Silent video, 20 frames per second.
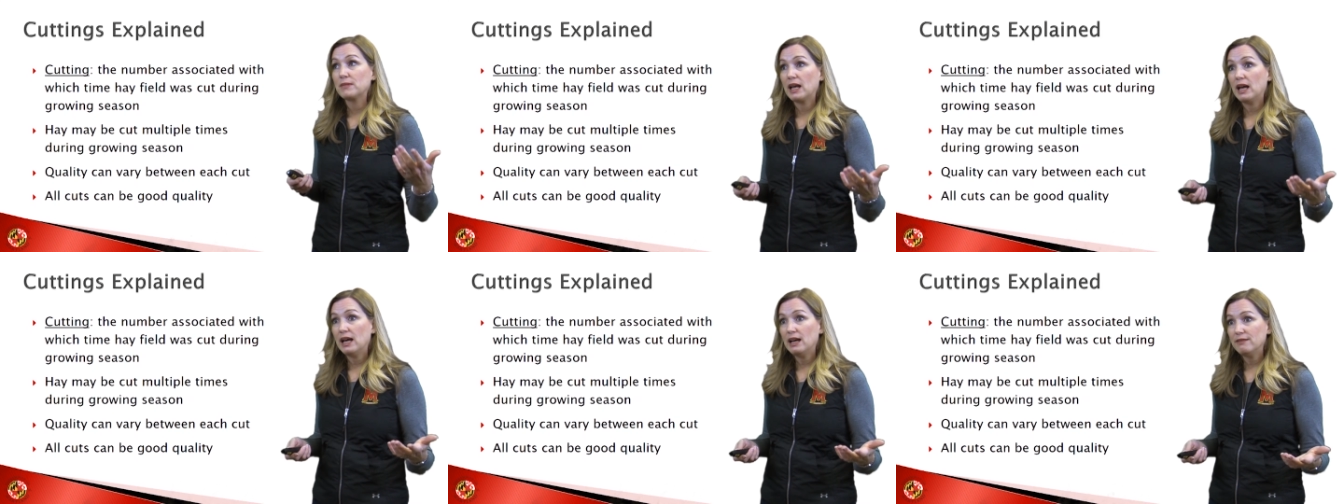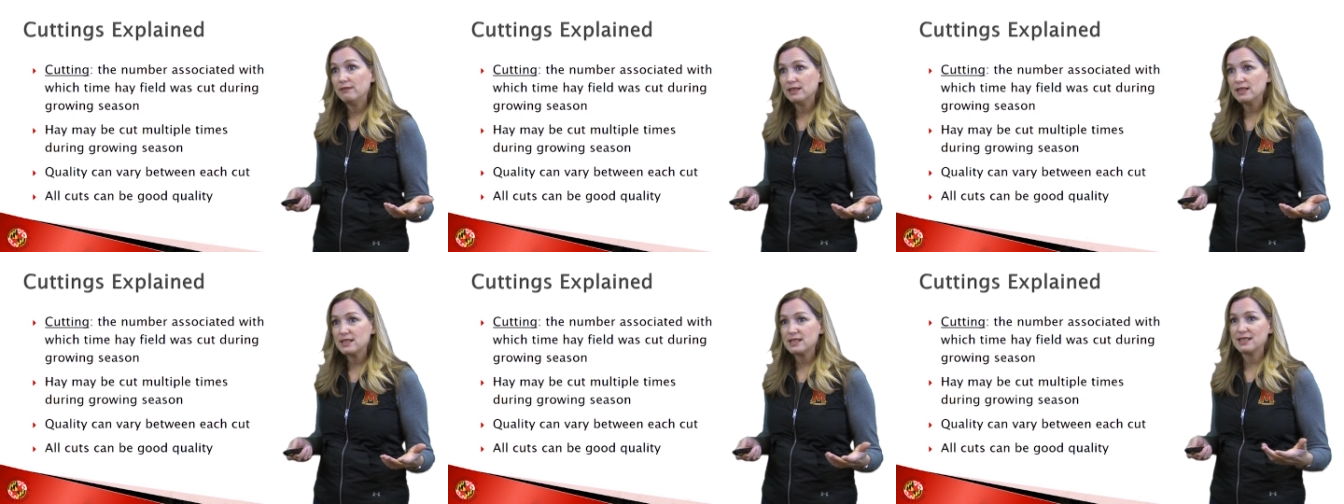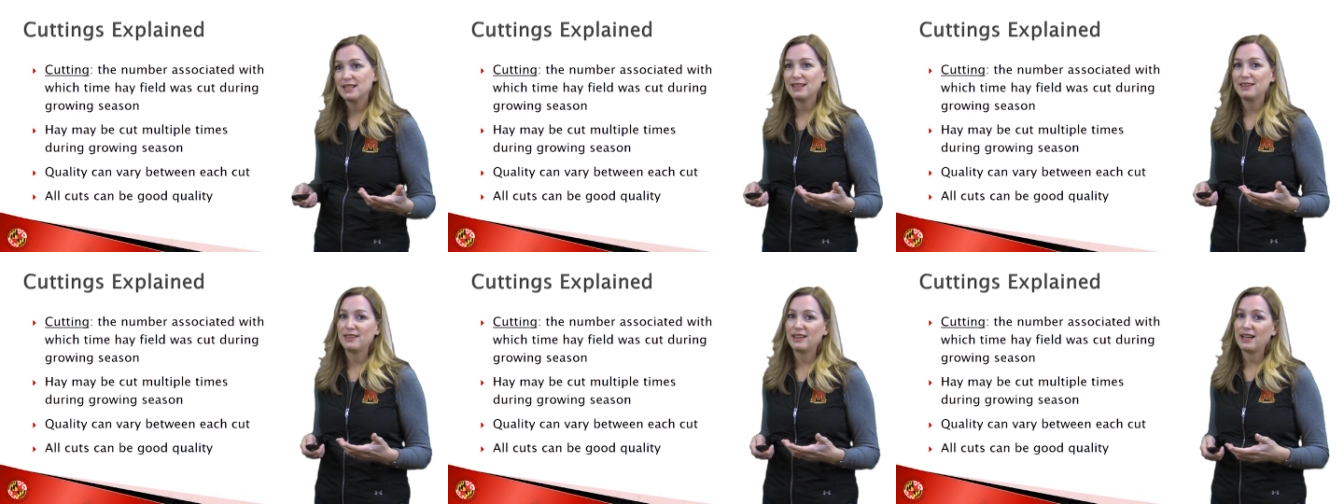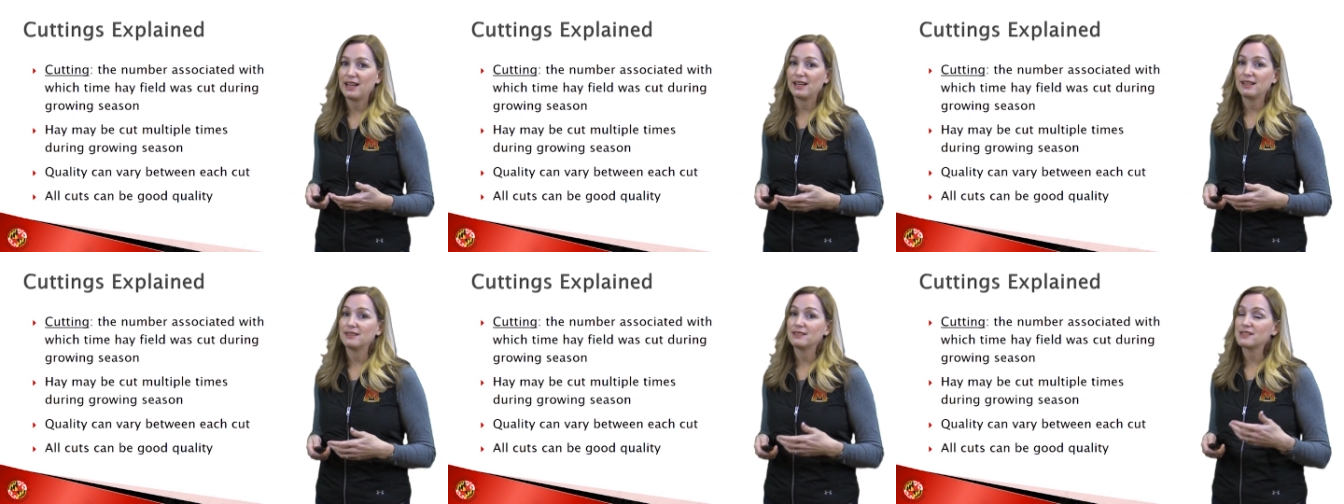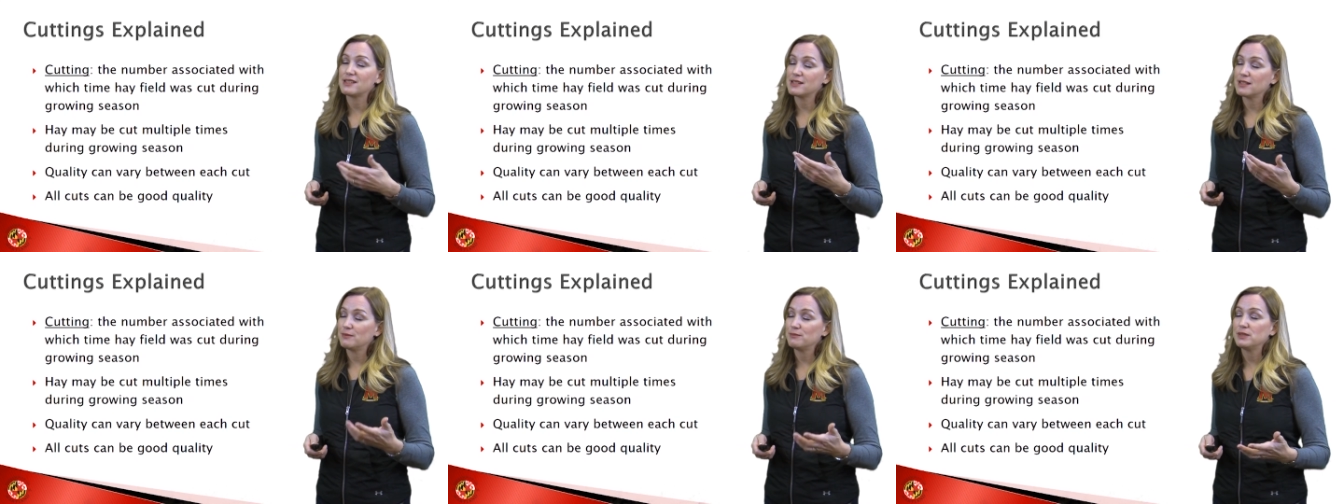Having said that,
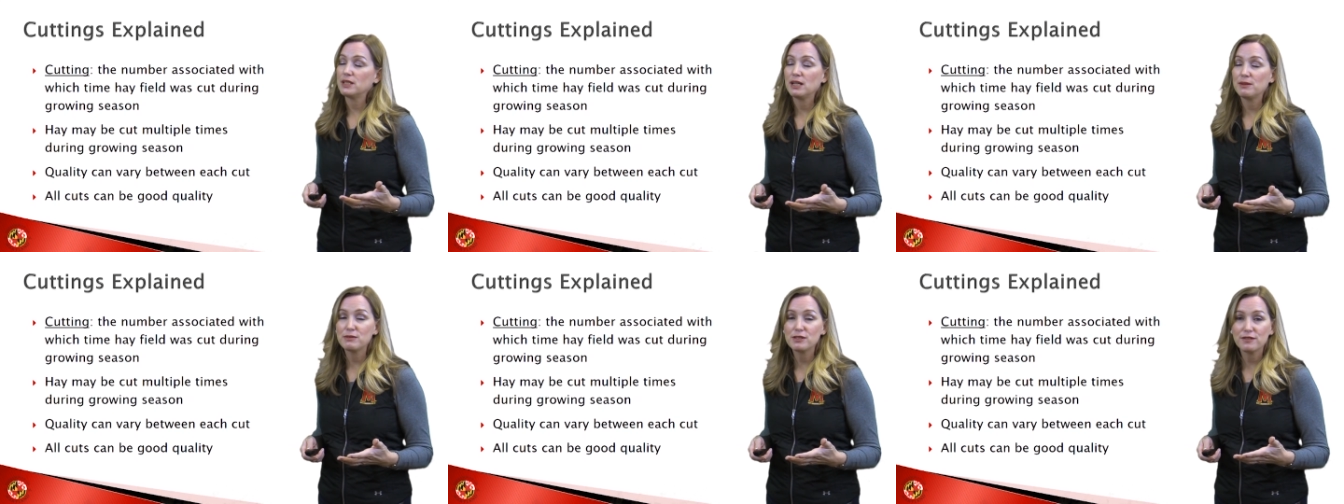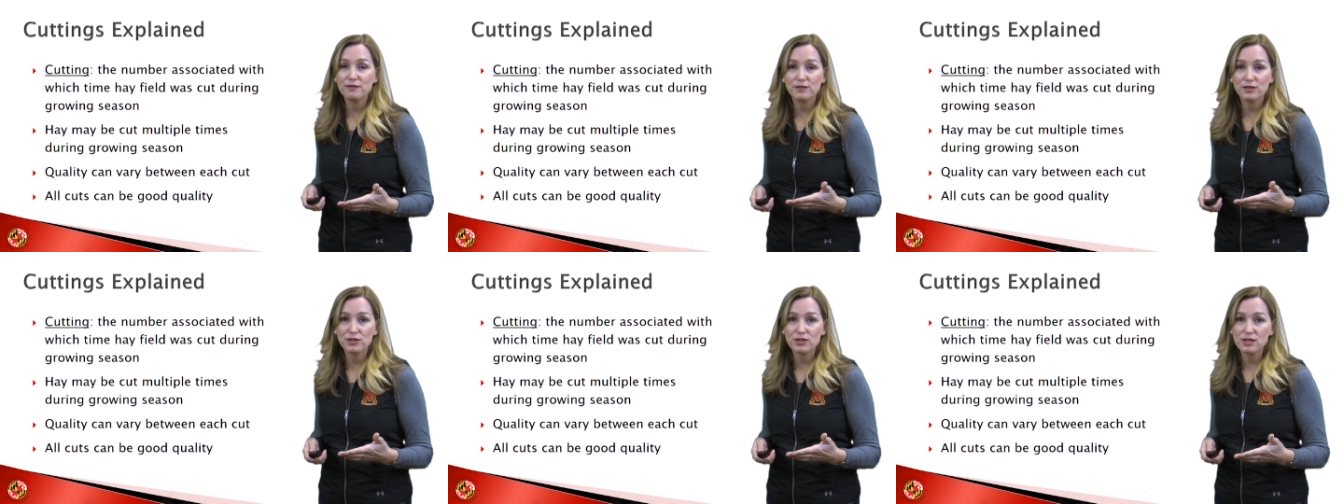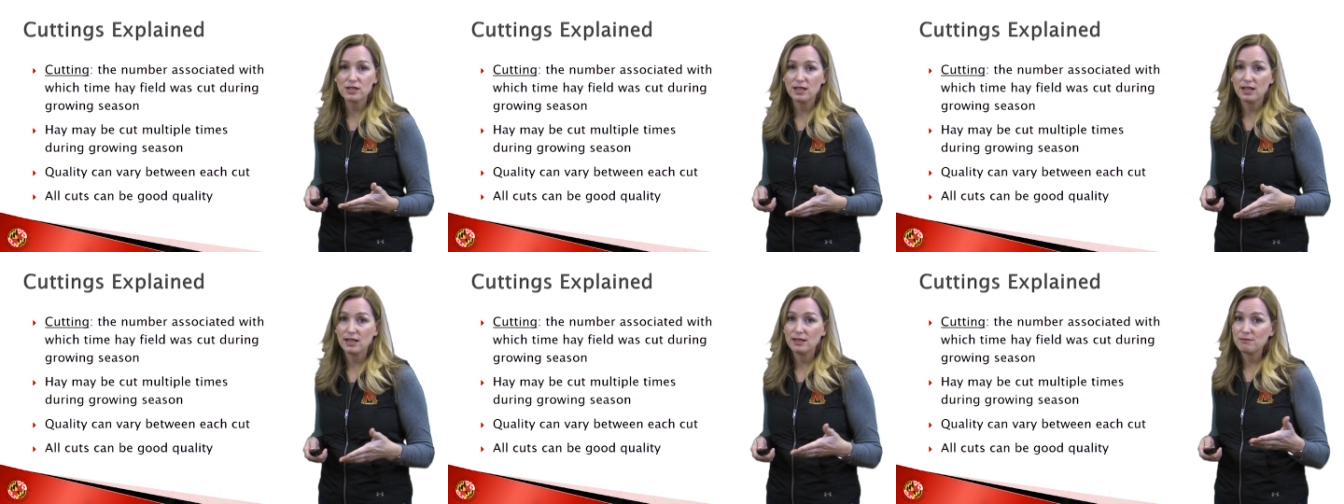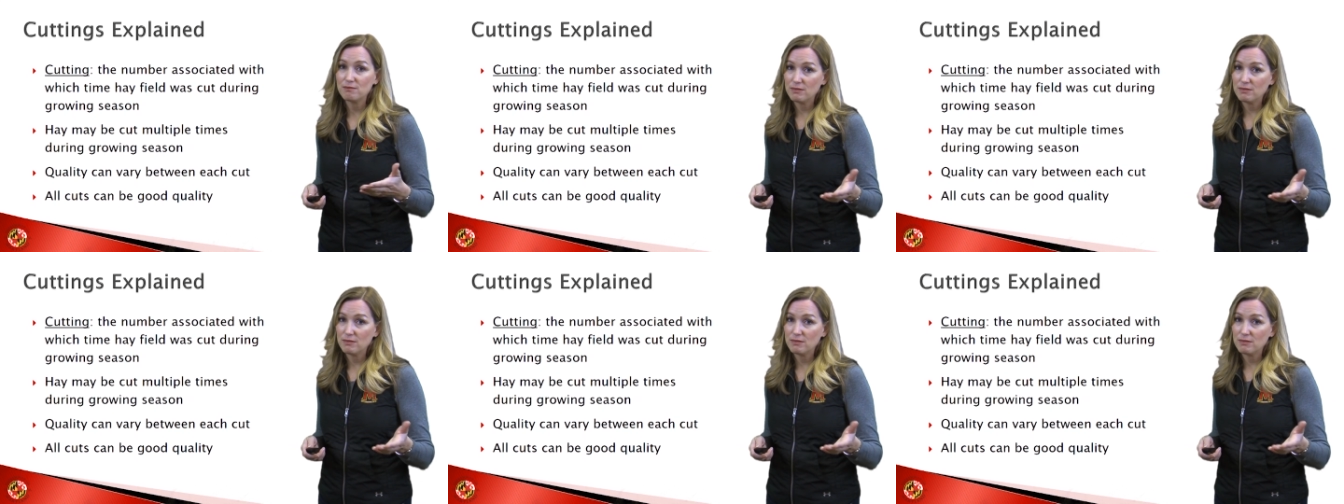sometimes a first cut